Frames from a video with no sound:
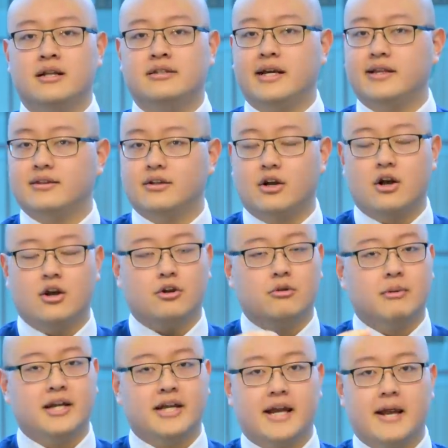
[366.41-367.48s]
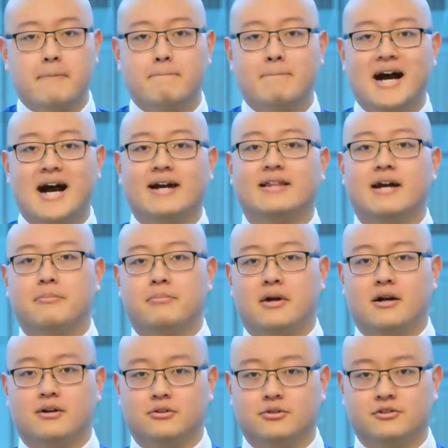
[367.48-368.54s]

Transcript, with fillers: take their hard-earned money and buy that product or